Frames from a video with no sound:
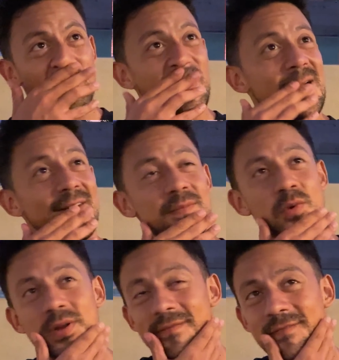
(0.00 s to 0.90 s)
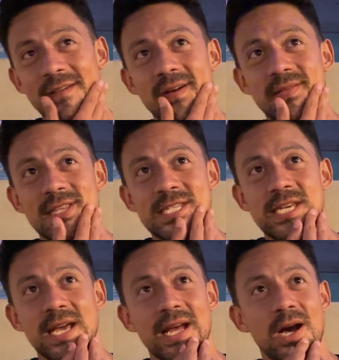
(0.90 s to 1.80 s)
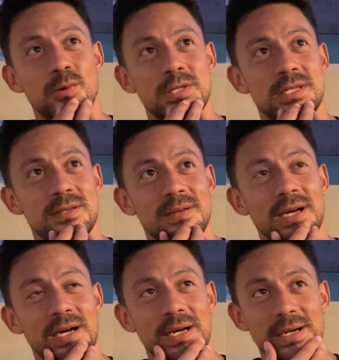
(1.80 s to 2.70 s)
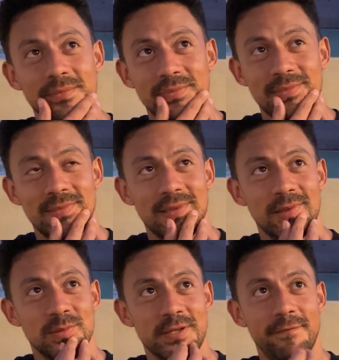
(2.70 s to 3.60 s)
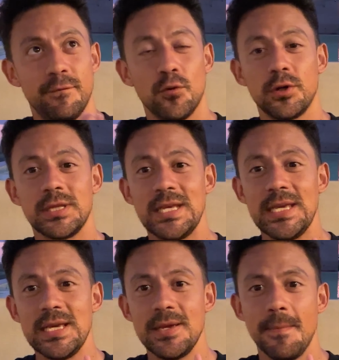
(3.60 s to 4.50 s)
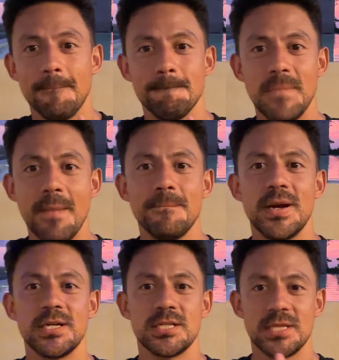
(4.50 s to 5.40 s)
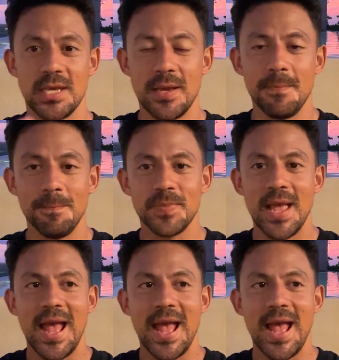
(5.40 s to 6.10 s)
We're having more than 500 checkouts, almost a 40 members team